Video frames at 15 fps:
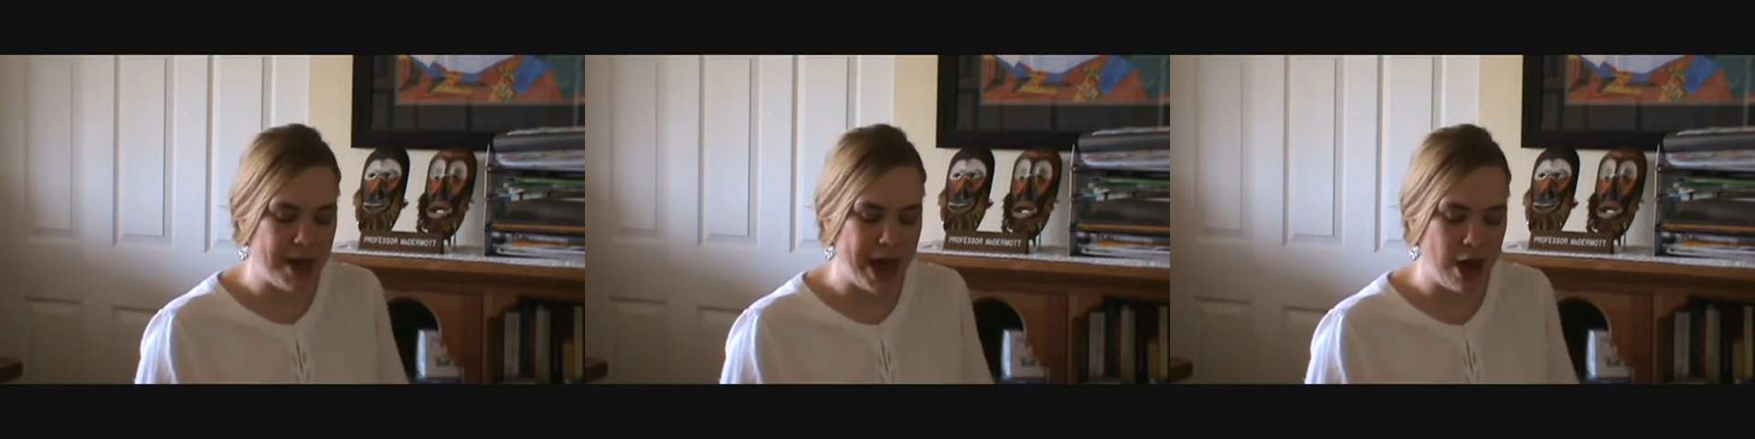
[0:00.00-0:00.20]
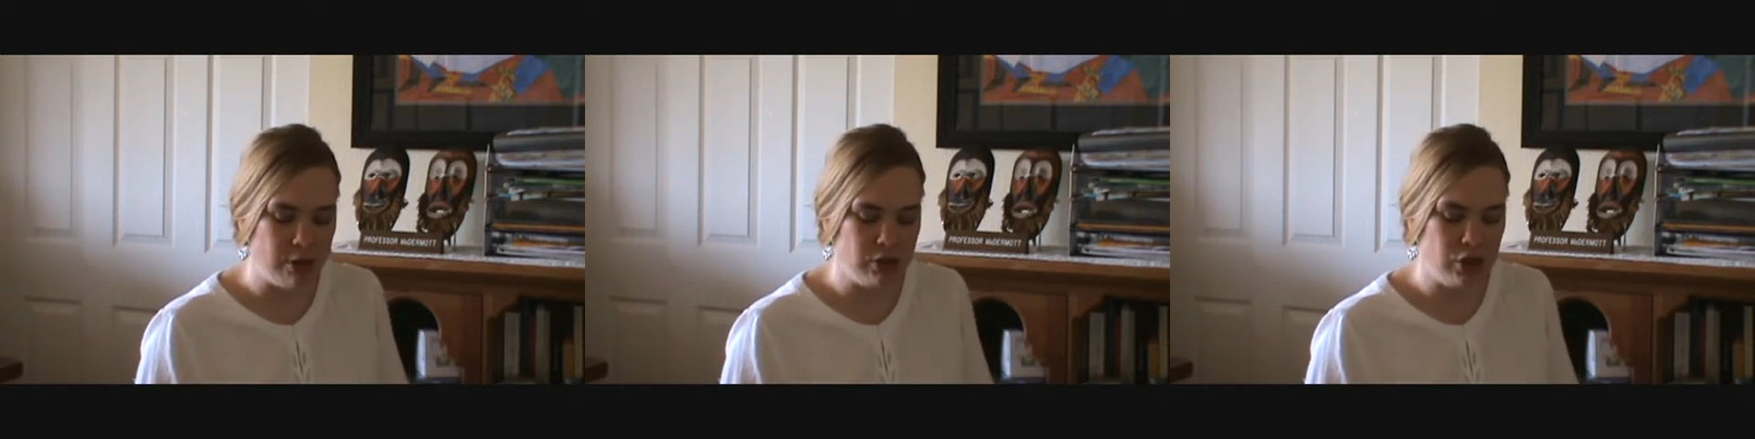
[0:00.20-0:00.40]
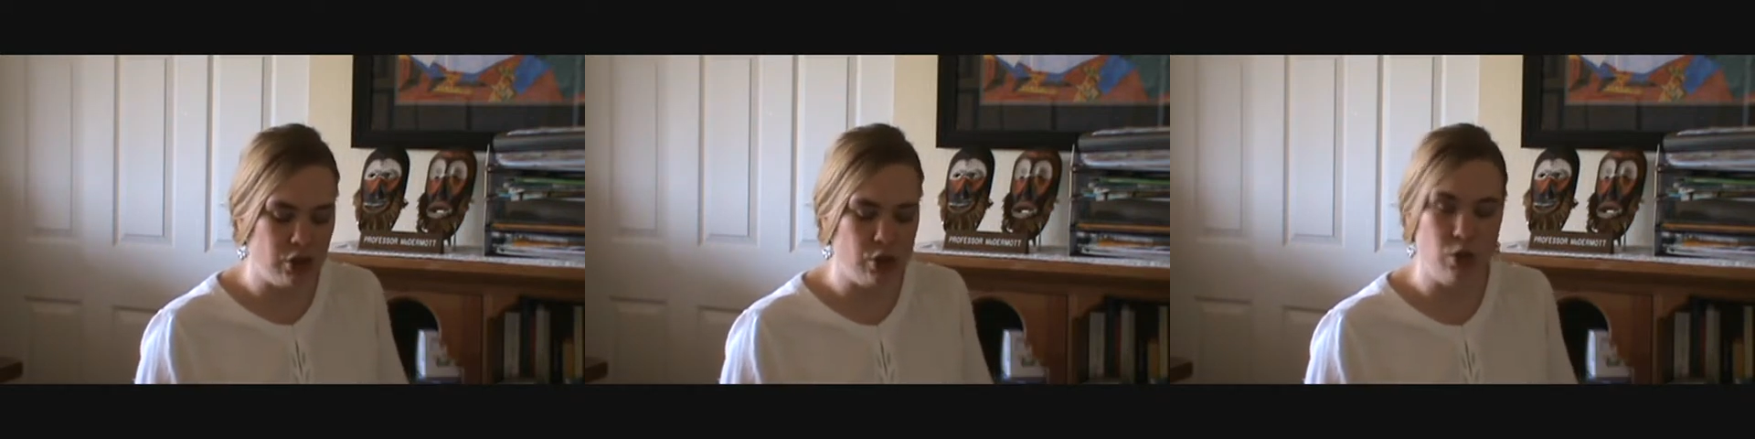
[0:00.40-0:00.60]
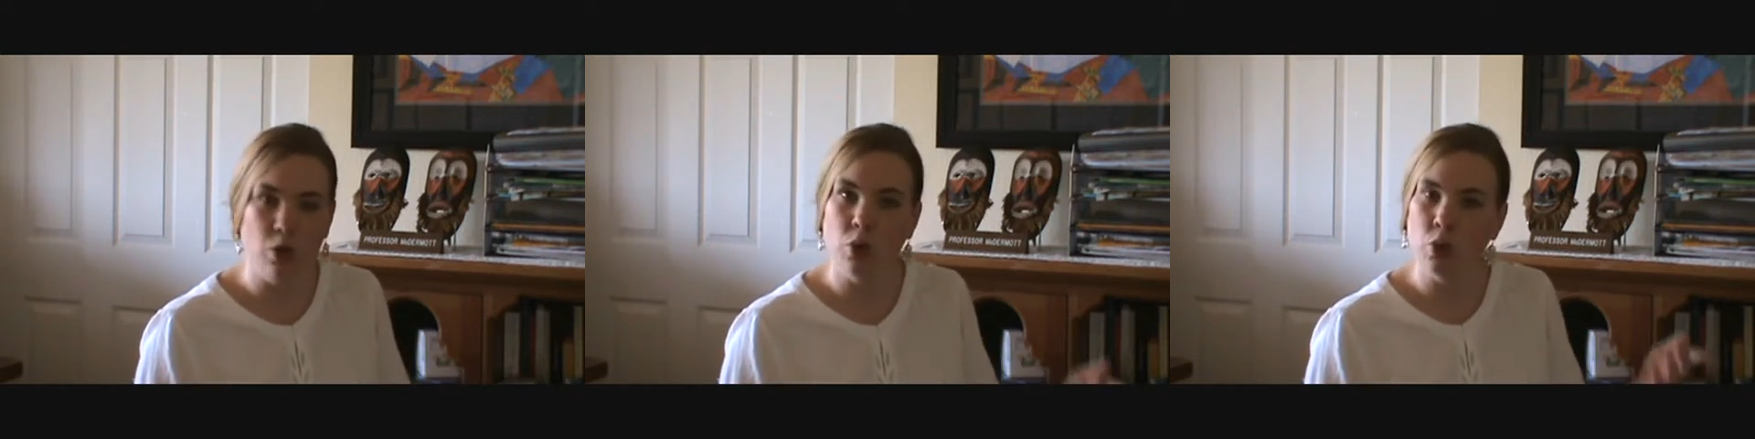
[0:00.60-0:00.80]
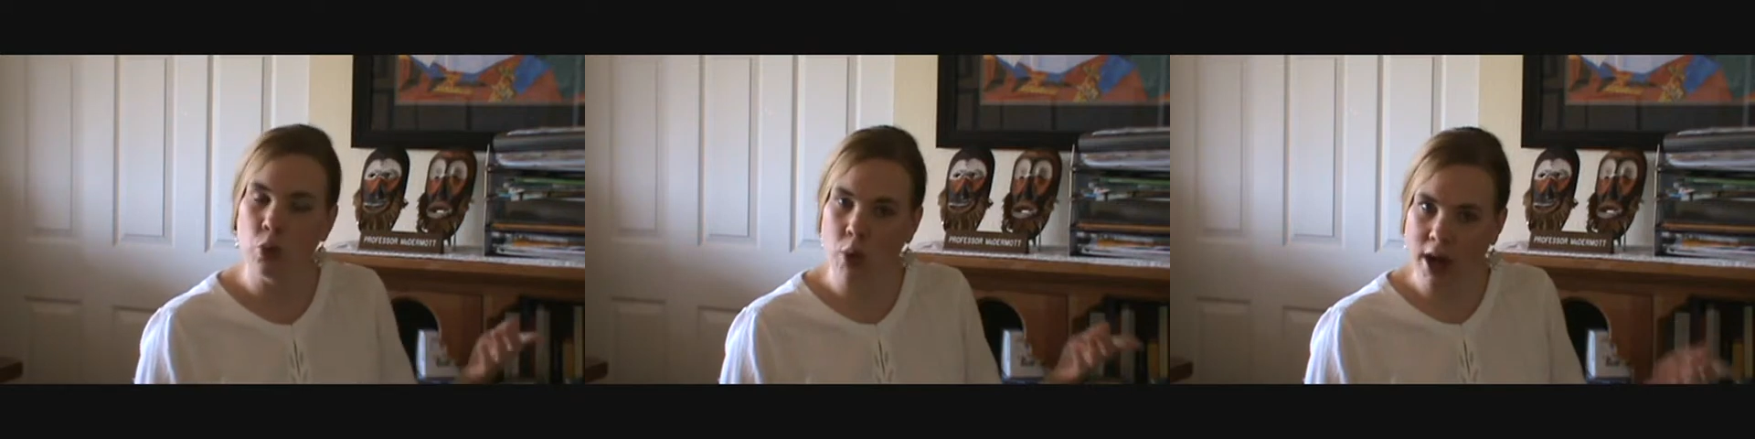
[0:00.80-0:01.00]
how to
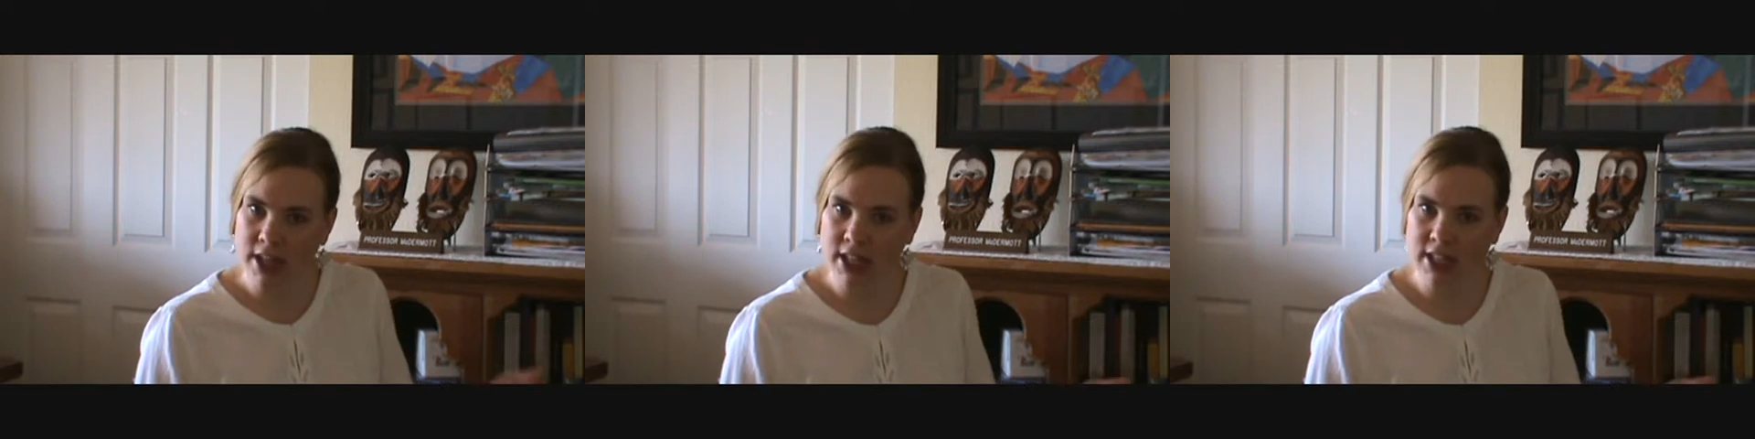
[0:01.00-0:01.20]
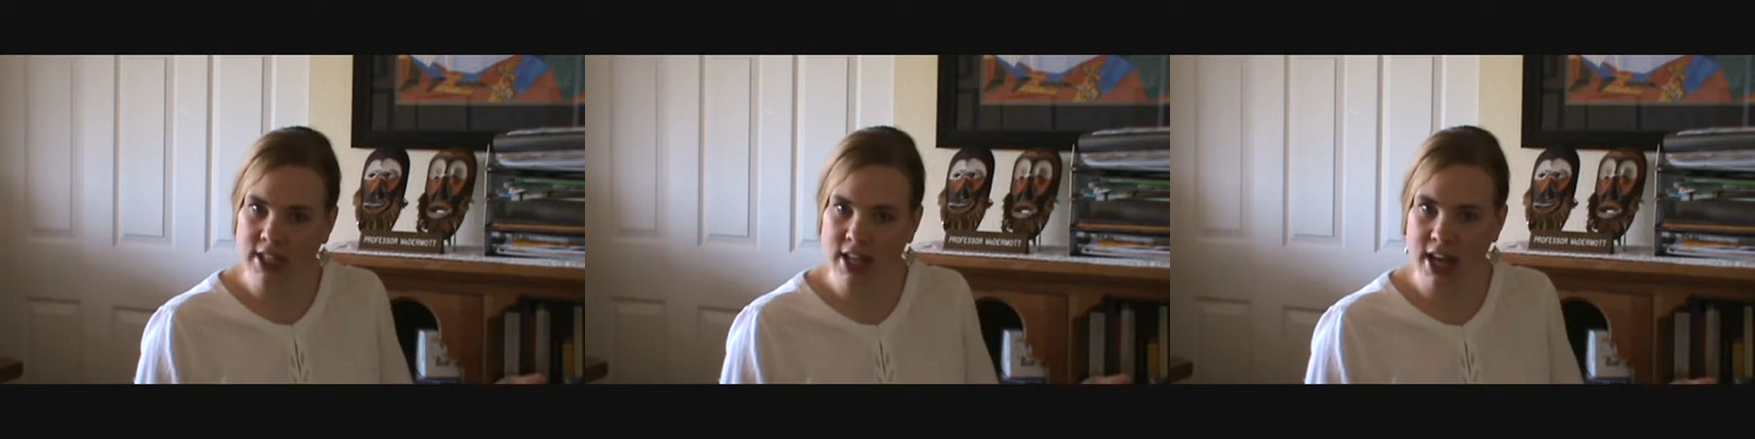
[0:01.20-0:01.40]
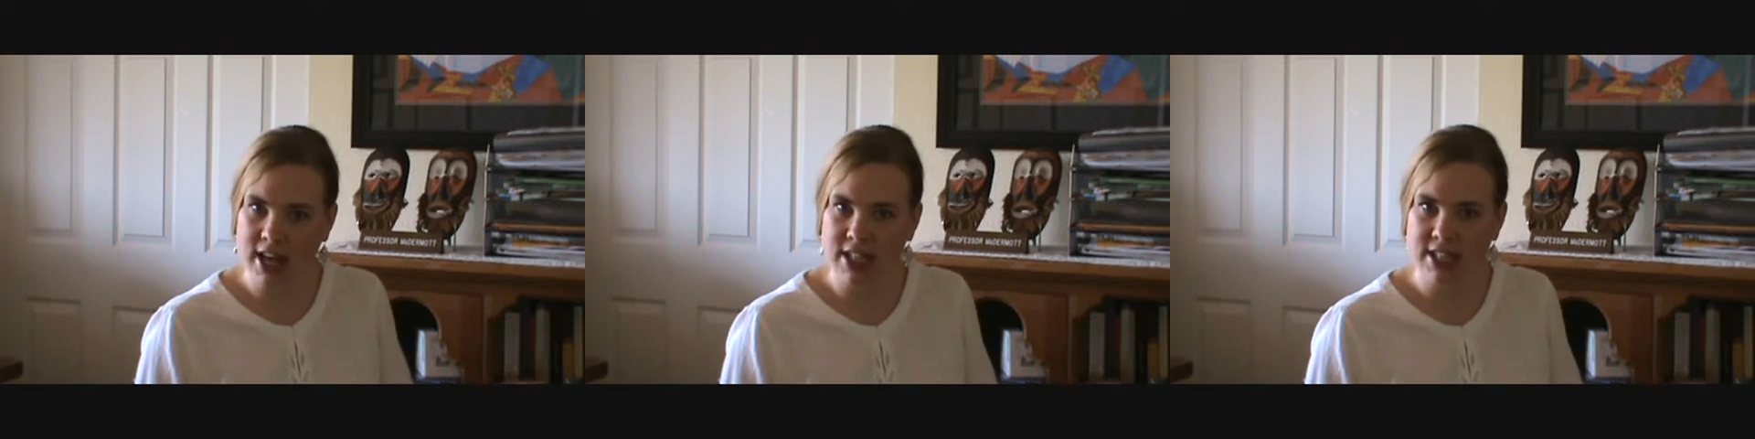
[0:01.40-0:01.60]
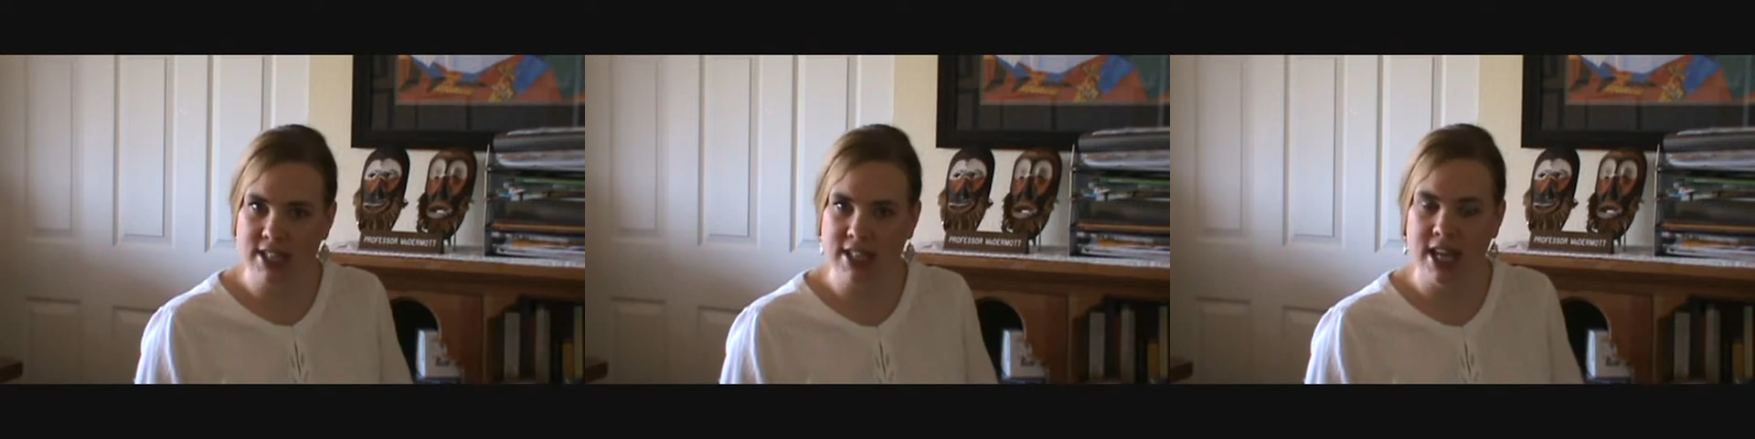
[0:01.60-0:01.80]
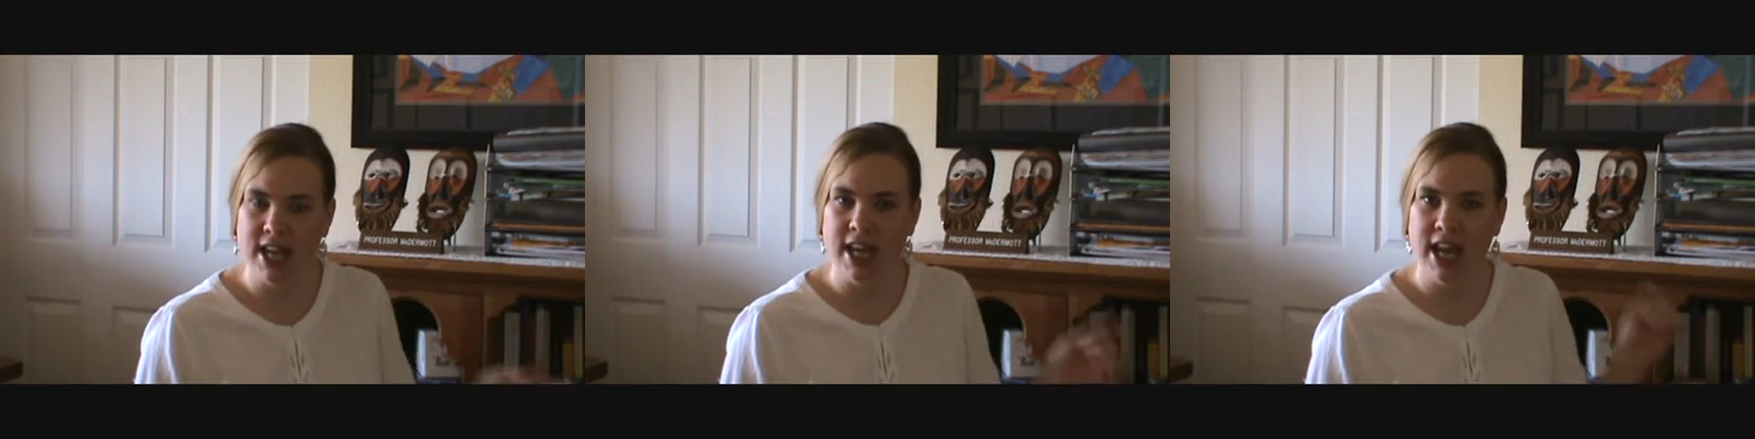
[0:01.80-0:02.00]
recognize